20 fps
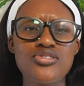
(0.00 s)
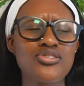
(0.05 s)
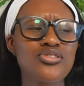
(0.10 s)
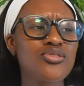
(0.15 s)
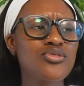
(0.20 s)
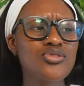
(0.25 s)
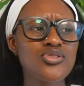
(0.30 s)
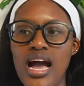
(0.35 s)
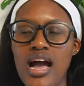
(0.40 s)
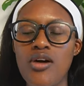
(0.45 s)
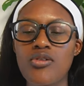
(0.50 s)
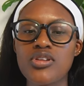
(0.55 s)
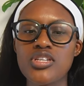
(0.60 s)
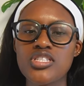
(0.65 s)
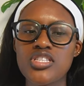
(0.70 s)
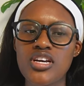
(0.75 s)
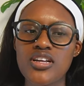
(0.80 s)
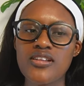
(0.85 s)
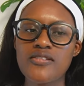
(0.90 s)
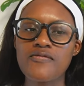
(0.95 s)
you know. So I only
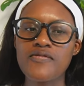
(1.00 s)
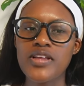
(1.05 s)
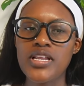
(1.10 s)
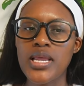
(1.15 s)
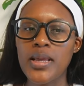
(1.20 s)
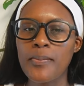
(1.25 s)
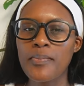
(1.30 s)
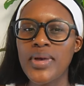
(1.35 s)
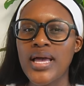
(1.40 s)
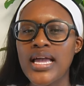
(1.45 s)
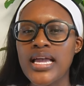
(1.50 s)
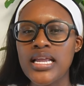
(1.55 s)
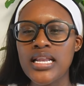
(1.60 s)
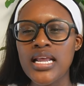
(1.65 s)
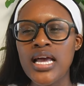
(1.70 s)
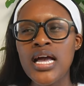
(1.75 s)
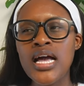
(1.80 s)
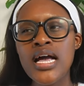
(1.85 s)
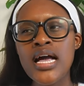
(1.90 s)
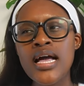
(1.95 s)
started feeling pain.
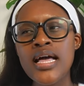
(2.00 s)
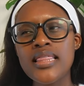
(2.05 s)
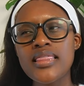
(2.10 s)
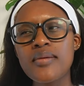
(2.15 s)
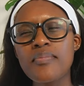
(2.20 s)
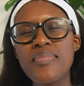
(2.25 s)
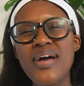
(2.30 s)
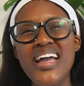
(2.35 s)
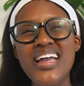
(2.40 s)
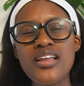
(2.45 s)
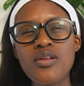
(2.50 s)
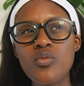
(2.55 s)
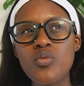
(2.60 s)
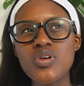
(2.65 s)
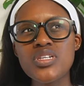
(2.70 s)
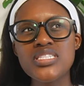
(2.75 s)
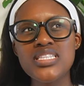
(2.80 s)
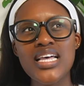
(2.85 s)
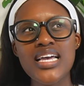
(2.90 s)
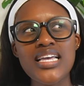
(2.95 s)
The pain
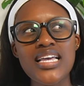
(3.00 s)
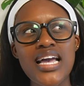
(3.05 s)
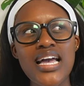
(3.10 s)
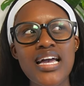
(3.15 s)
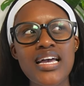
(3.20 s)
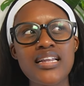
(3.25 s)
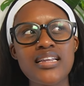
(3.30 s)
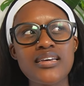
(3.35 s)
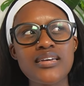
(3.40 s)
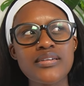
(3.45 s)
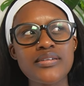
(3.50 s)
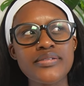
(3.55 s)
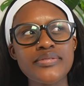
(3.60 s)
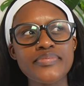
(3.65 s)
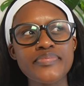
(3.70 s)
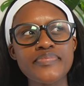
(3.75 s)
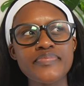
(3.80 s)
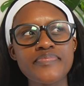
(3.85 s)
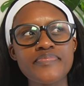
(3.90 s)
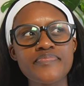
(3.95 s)
was like at a